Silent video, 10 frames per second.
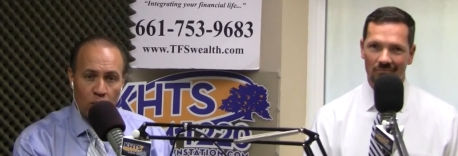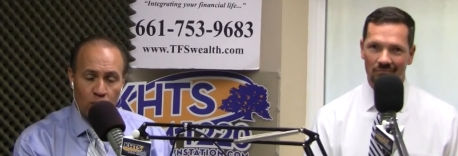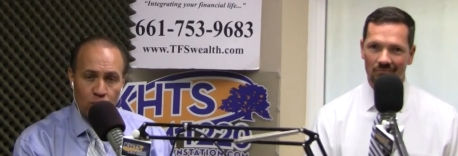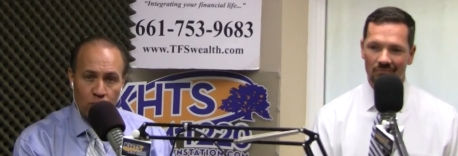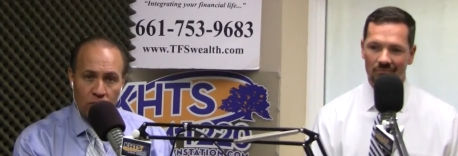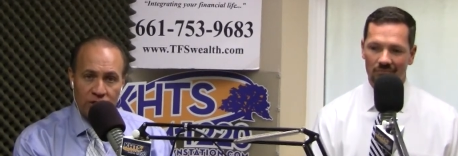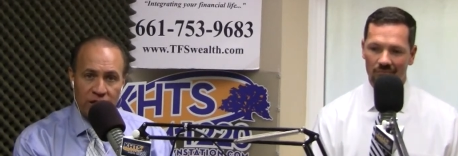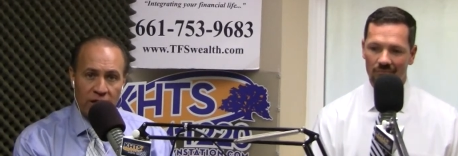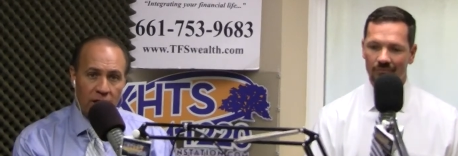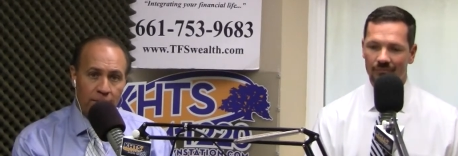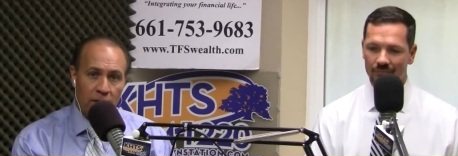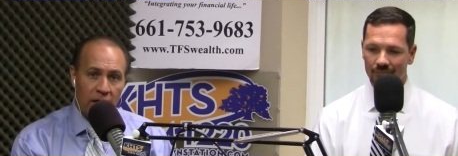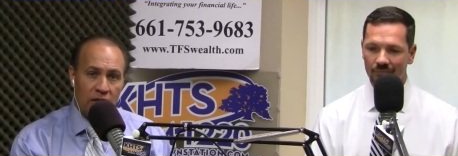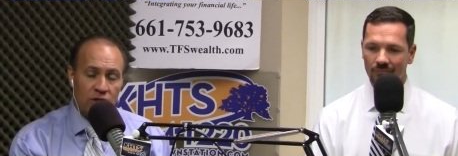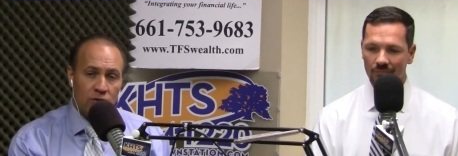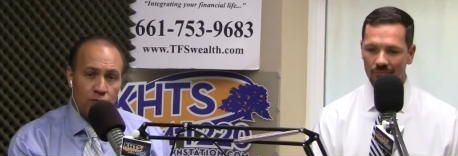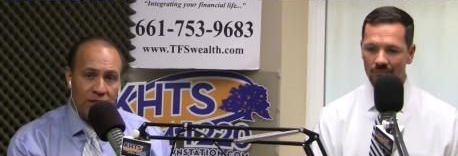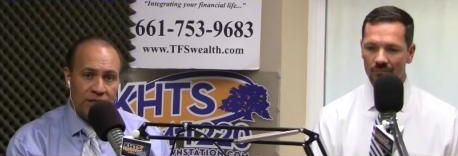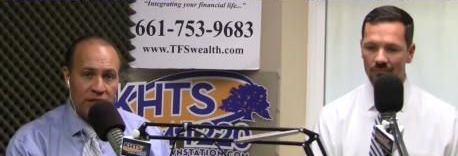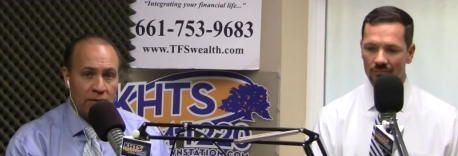Speaker 1: are rules set up, and it's the
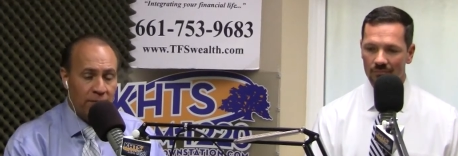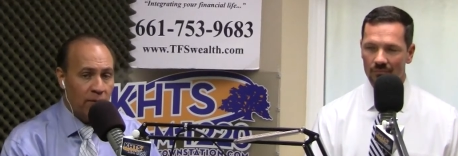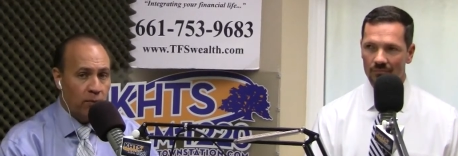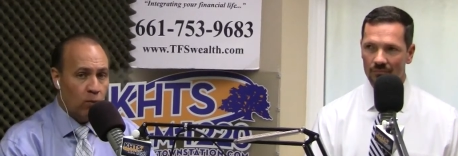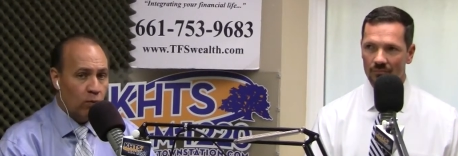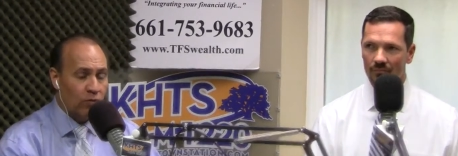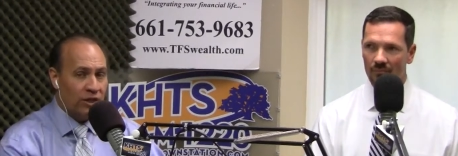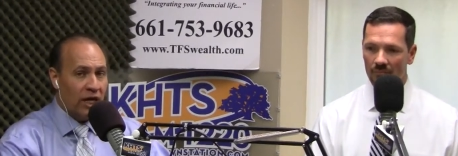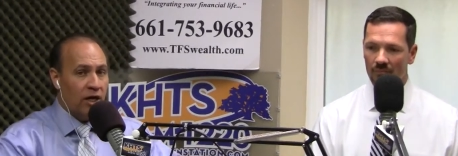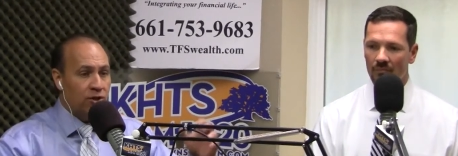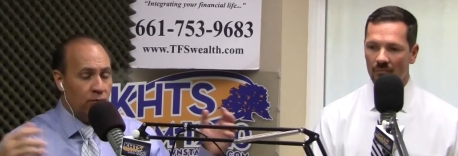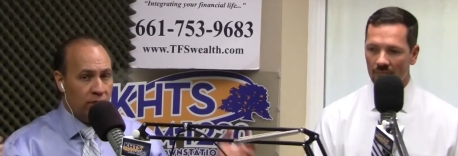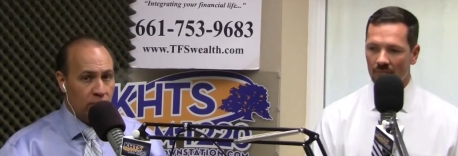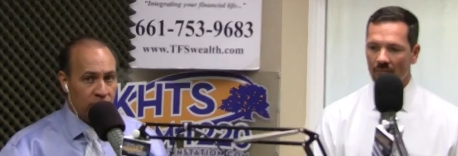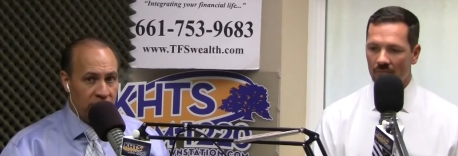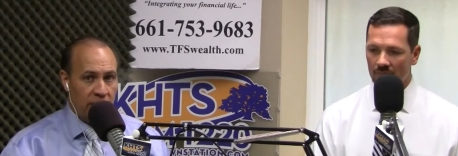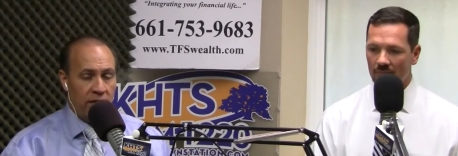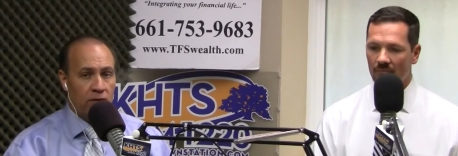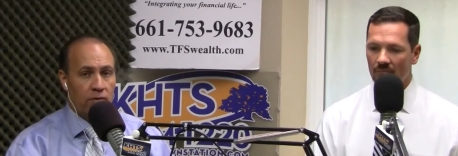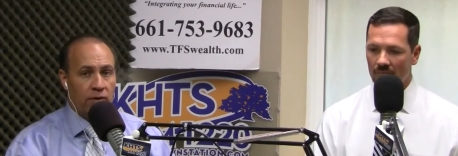reason that people will retire to another
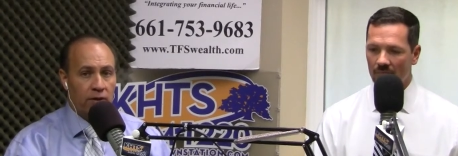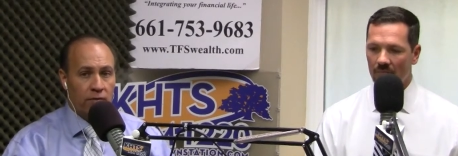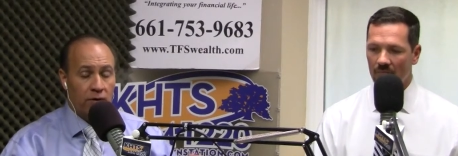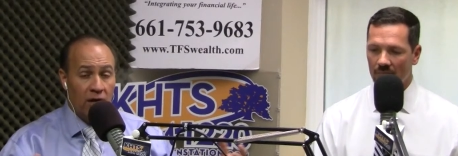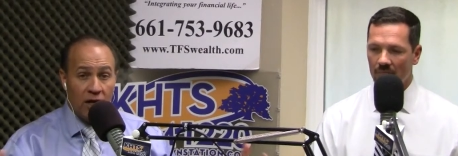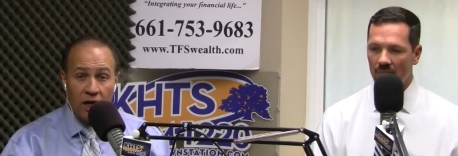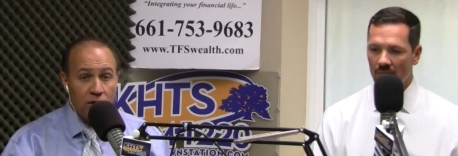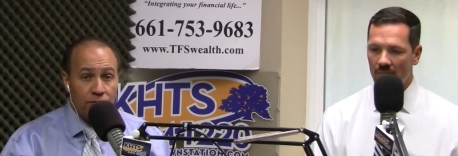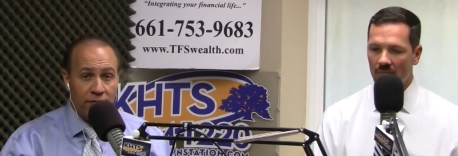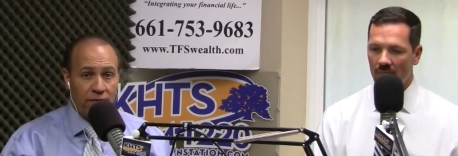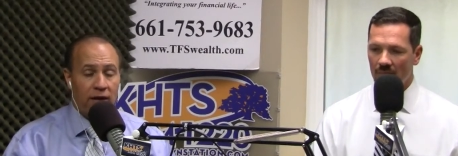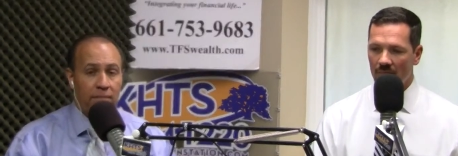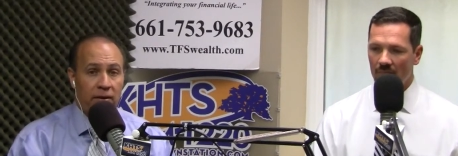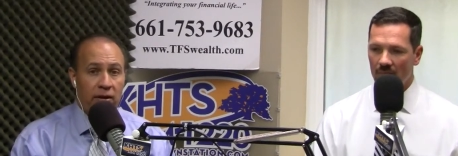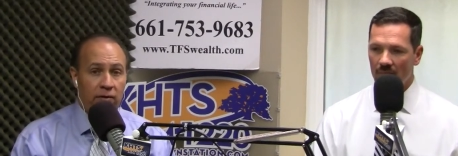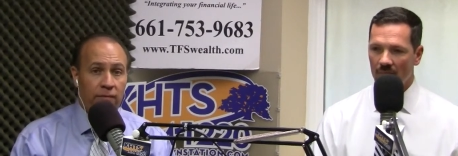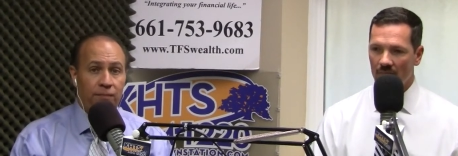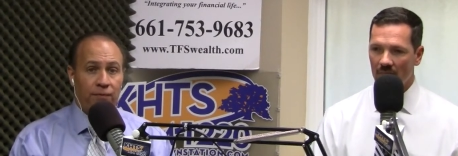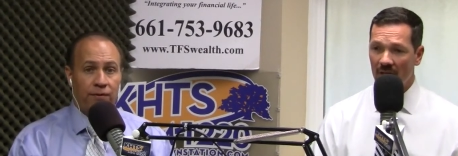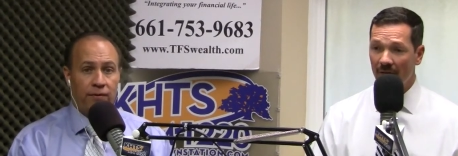state or another country for that matter.
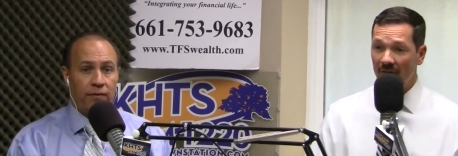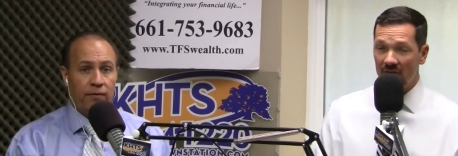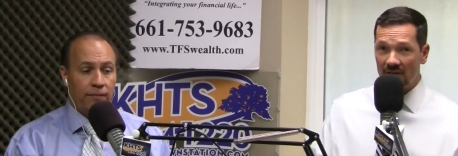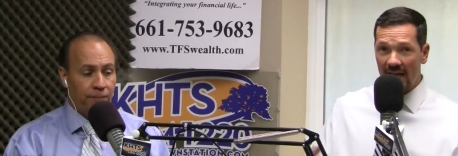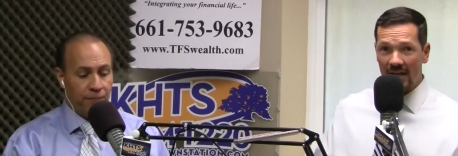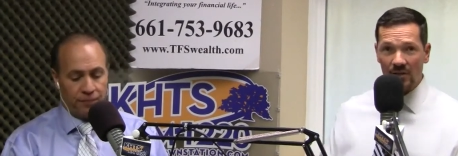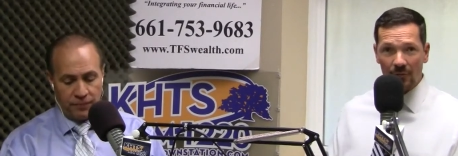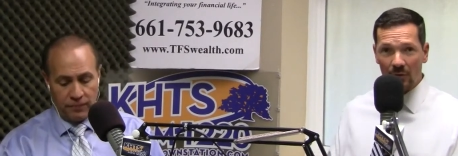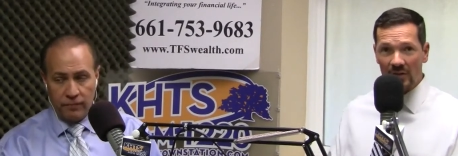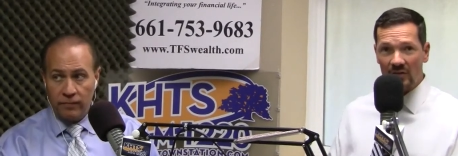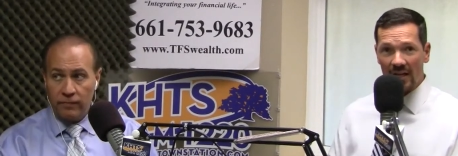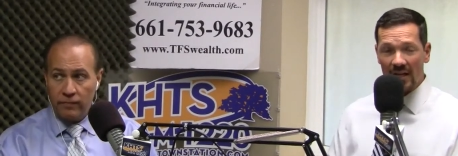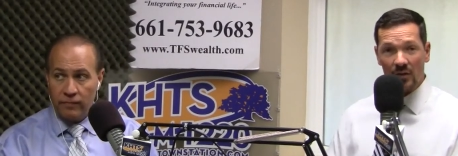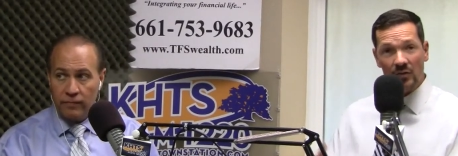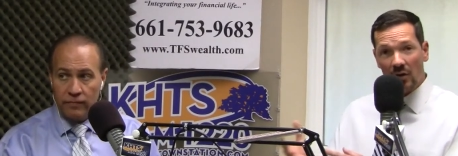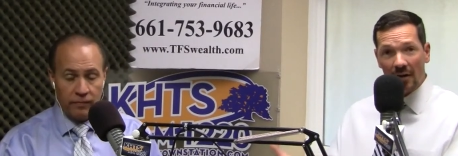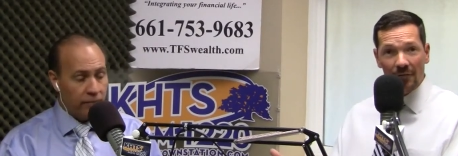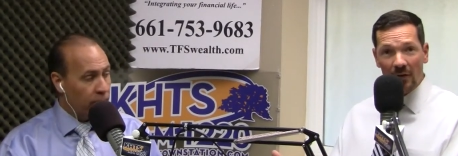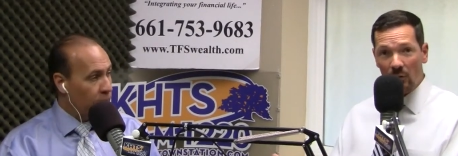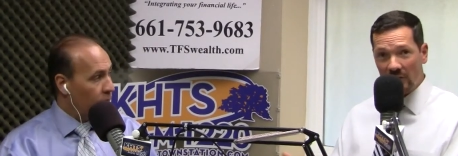
Speaker 2: And if it's a tax free state, you still
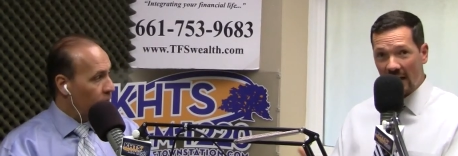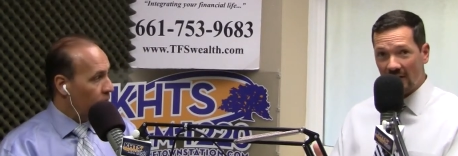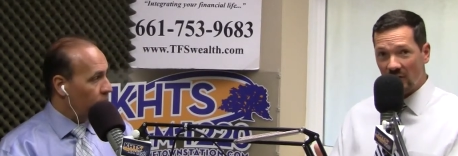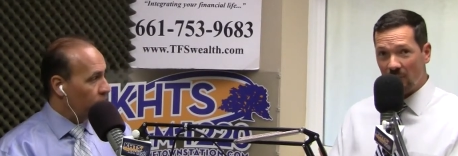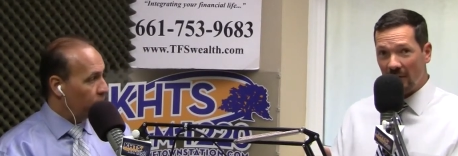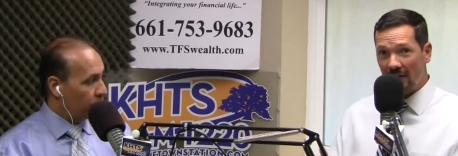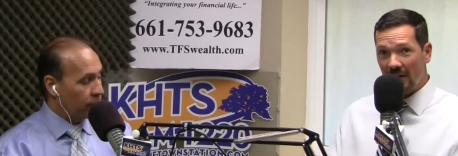have federal taxes, but